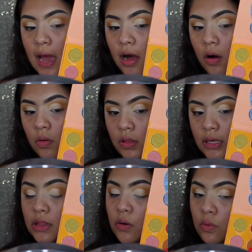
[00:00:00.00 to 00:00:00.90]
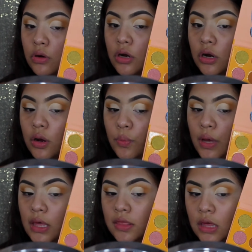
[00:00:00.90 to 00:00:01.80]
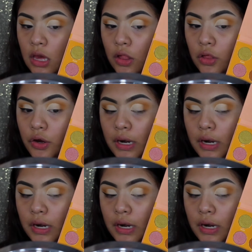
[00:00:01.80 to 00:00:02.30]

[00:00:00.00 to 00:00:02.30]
out like the corner with the color